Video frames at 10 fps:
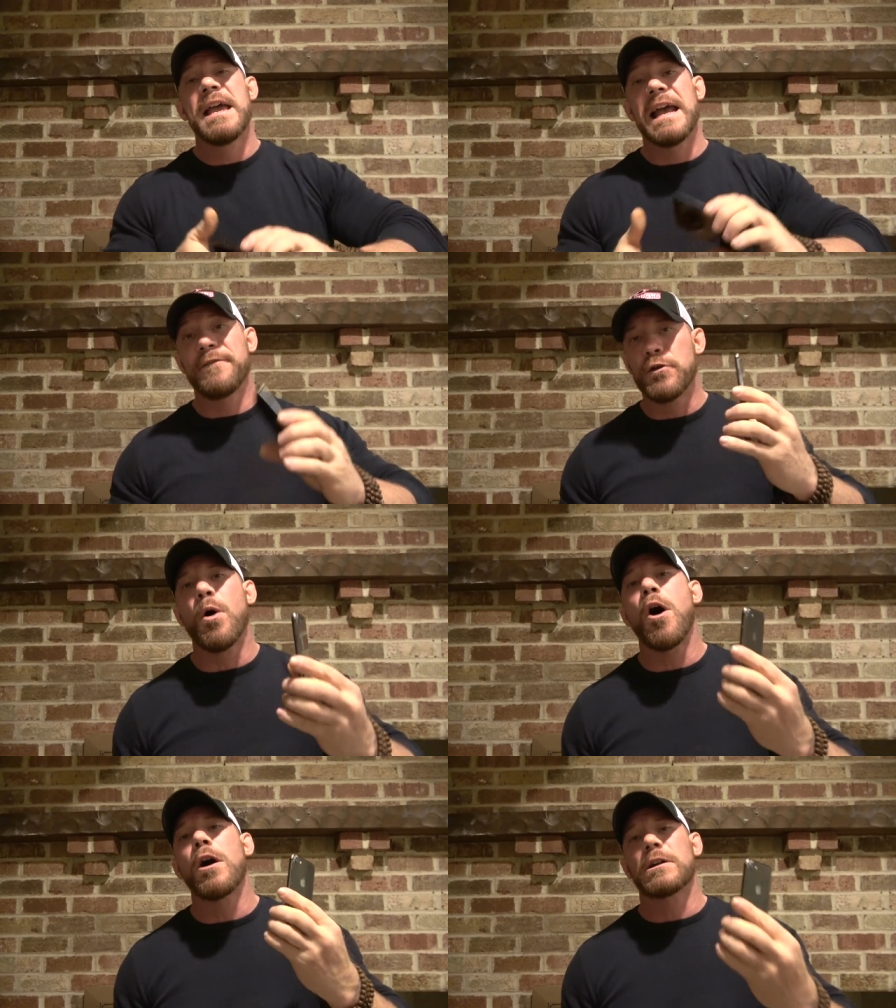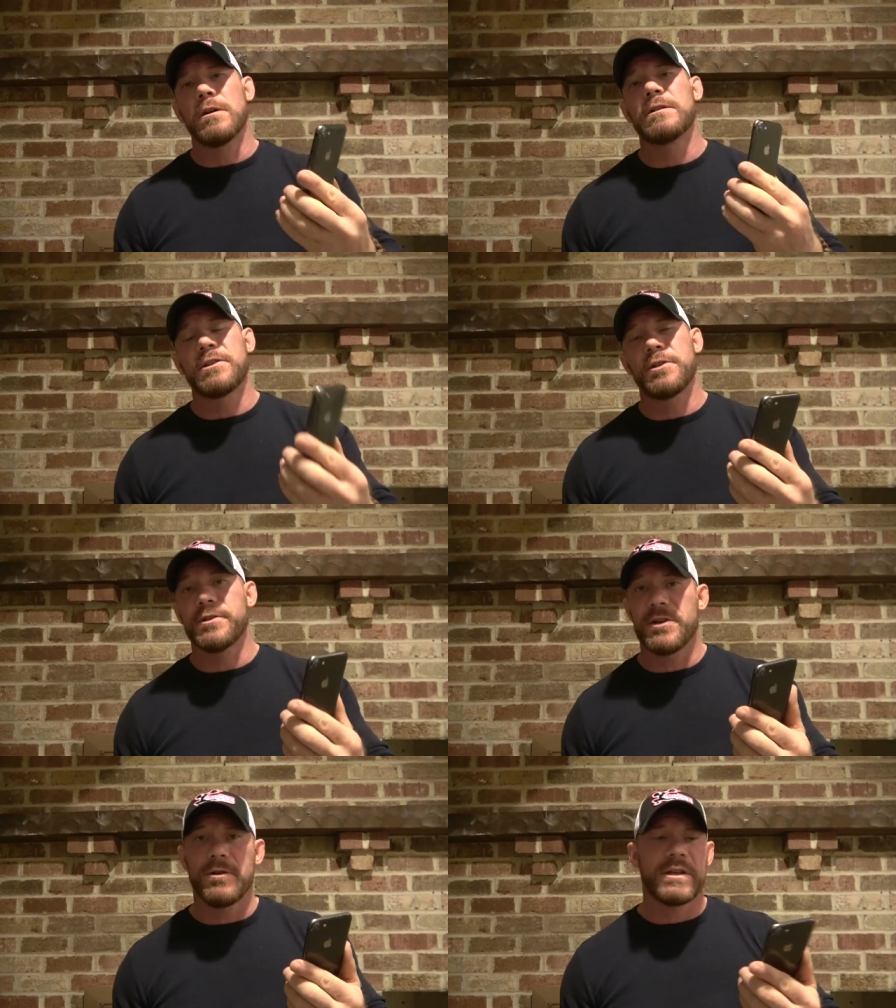And if you are going to
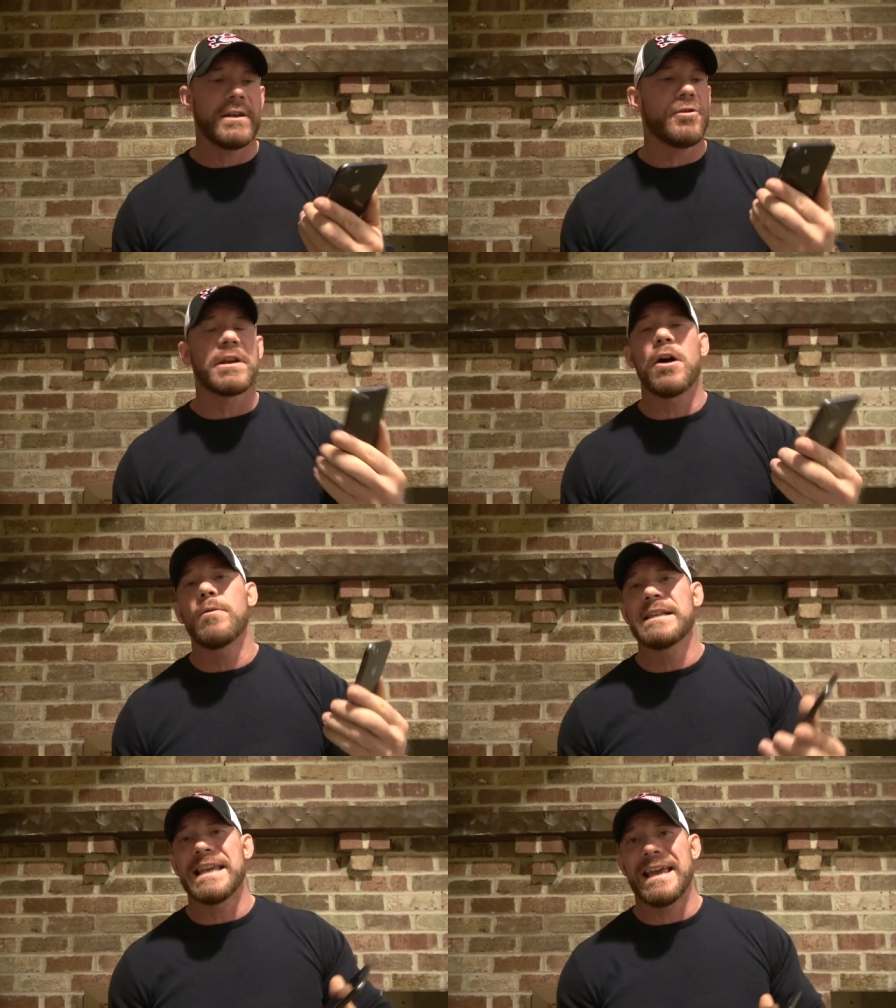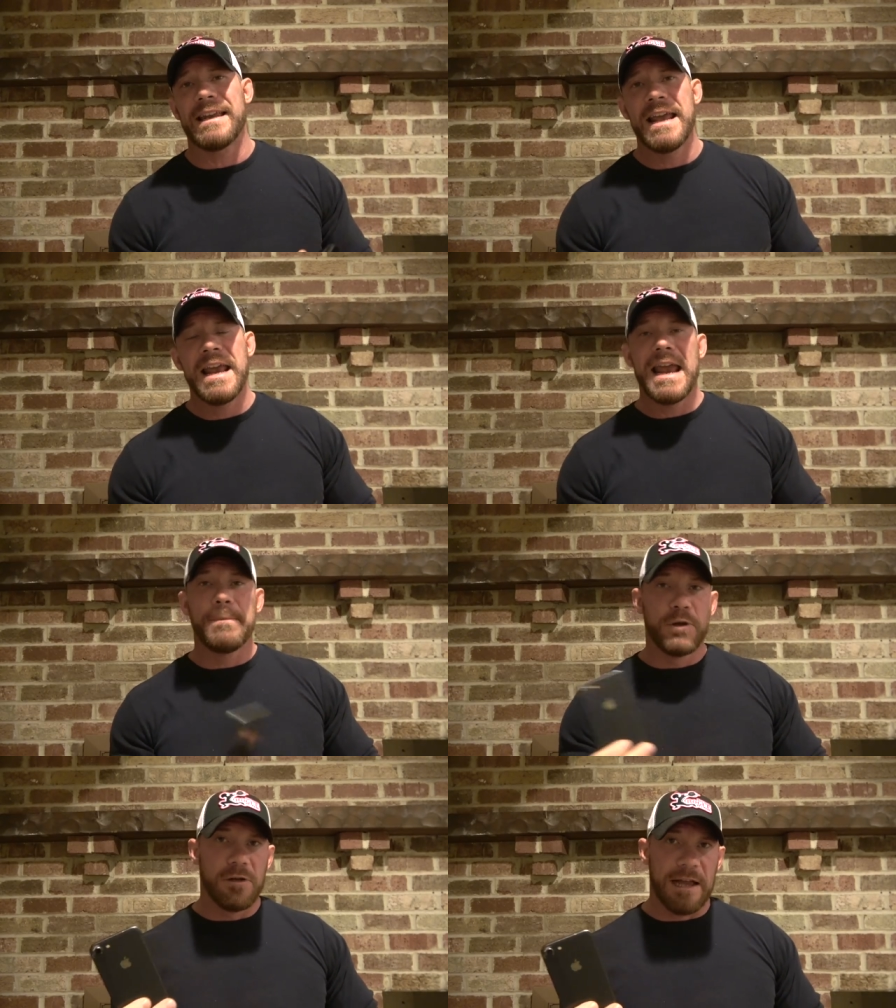choose to use it, you can always get
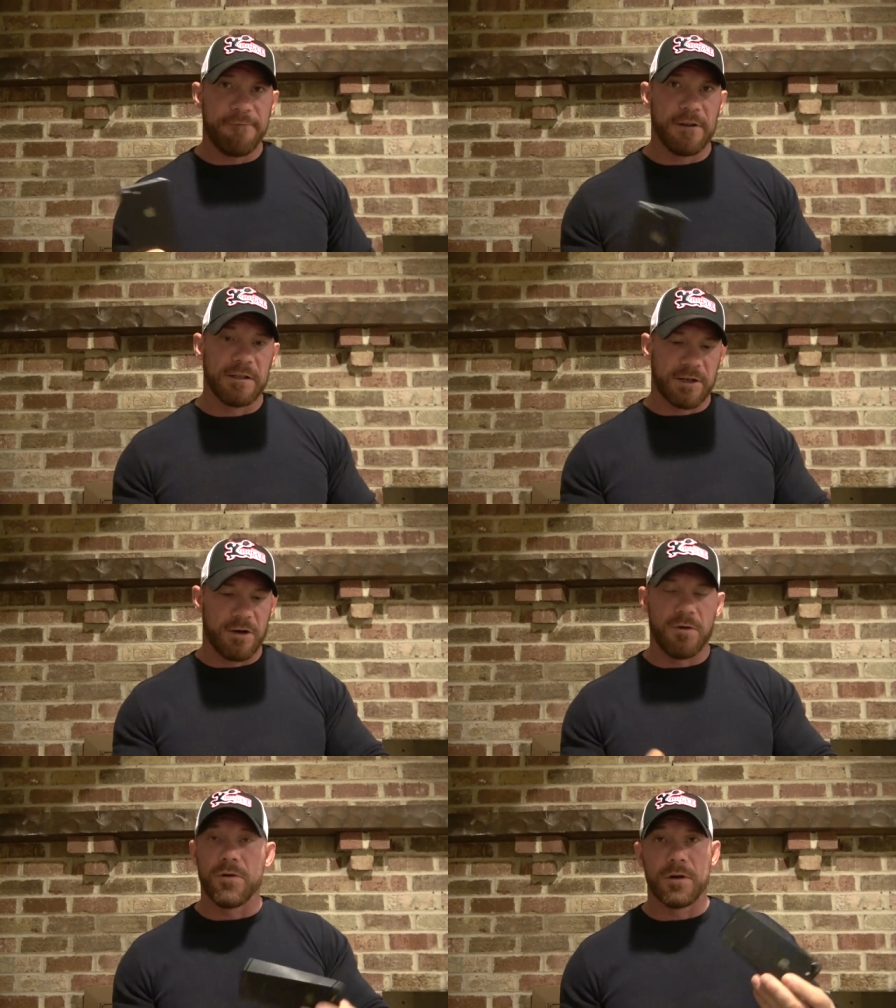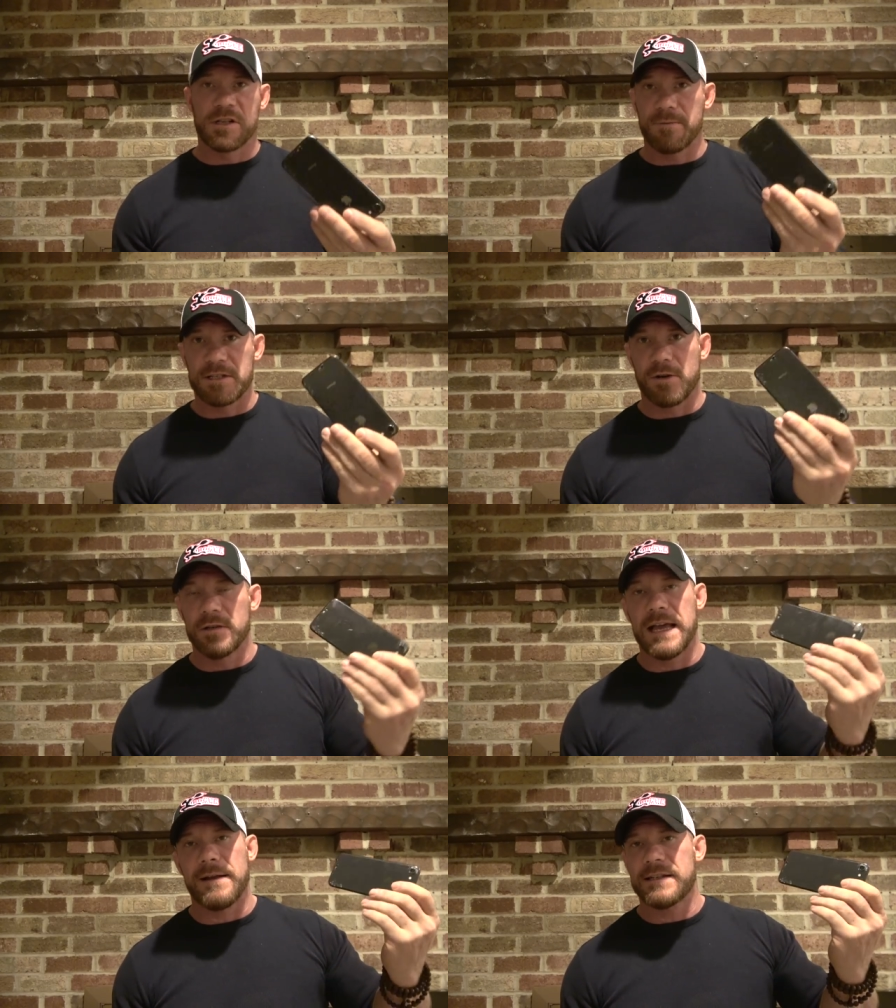a blue light filter or switch
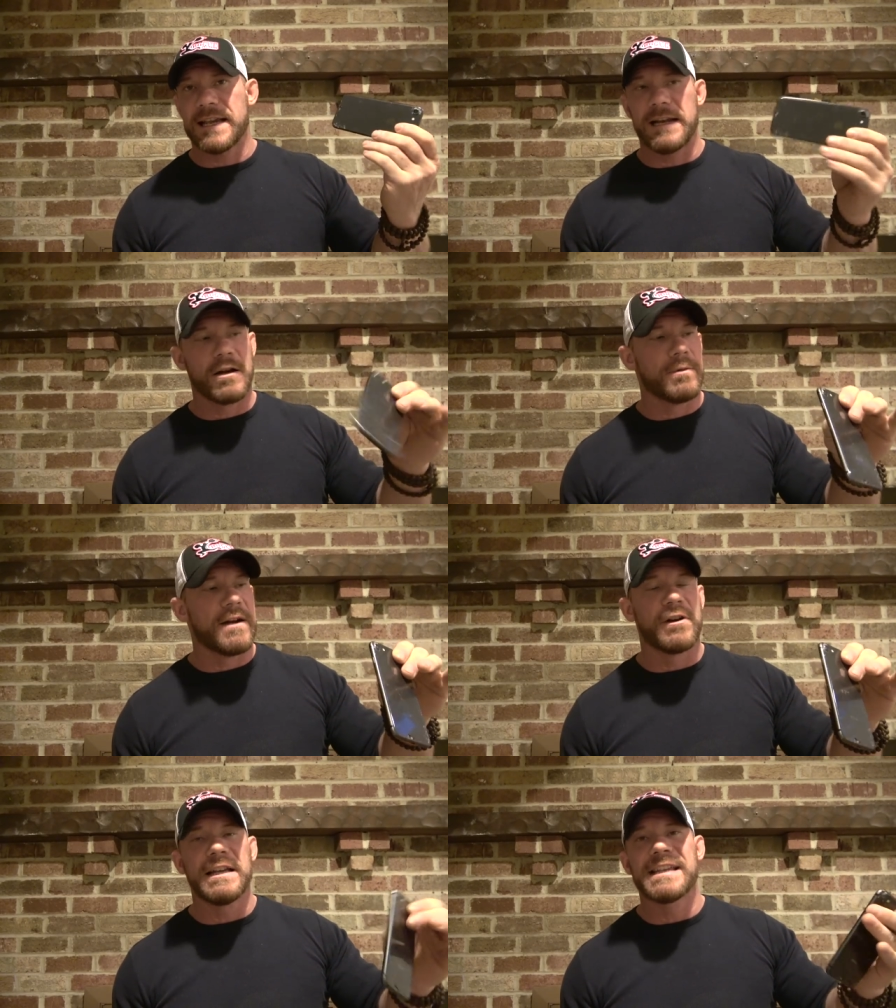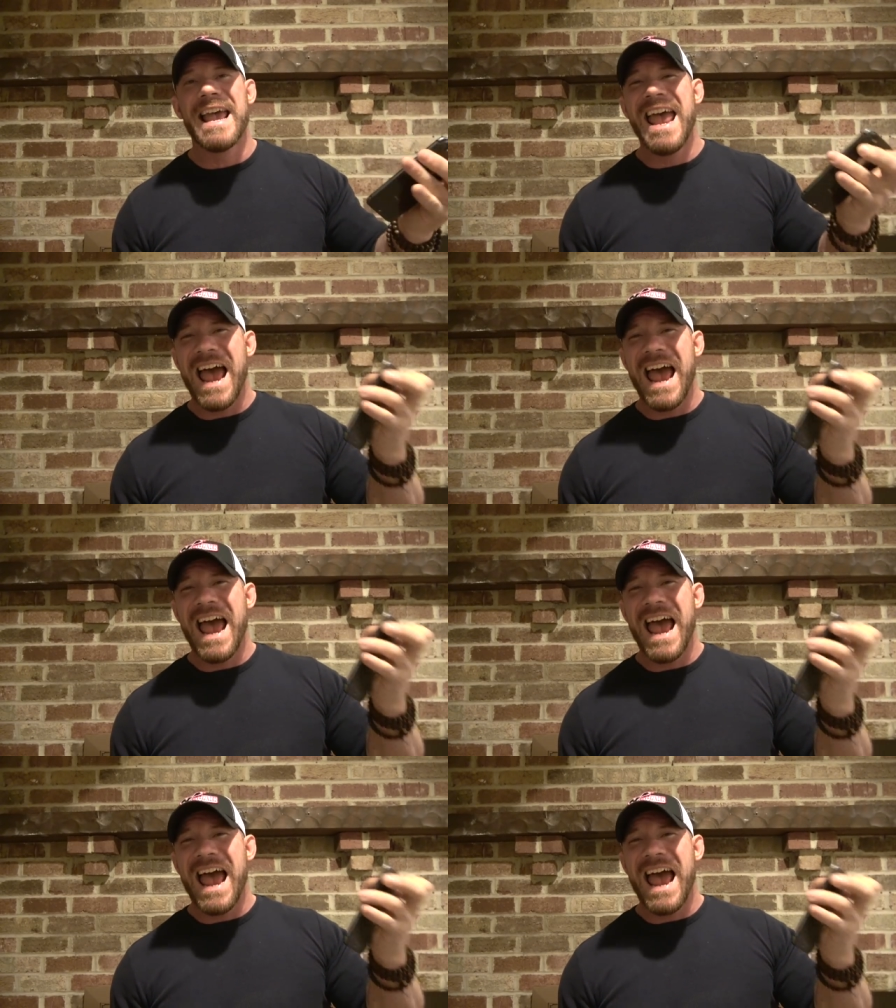on that setting or whatever it is.